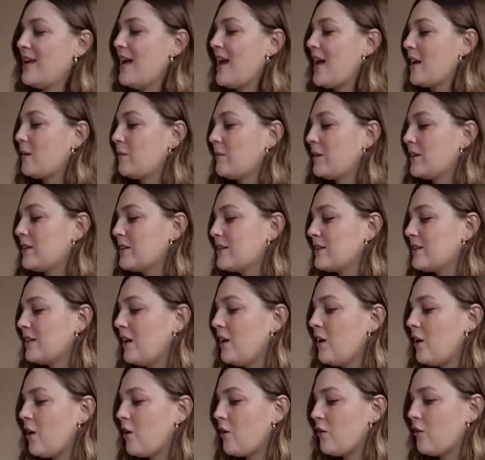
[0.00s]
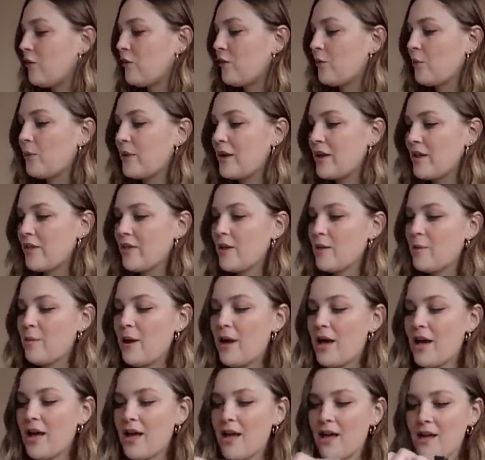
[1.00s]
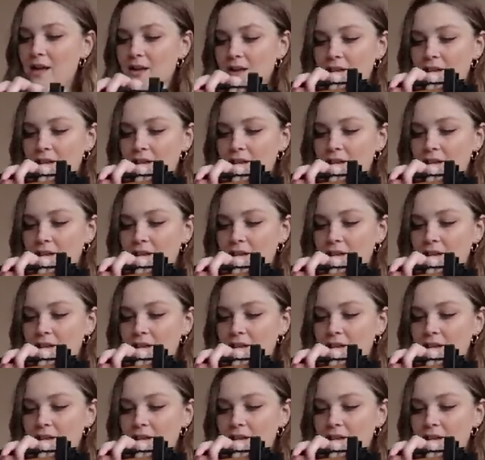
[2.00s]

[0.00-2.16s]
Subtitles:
I'm going to start off with a pair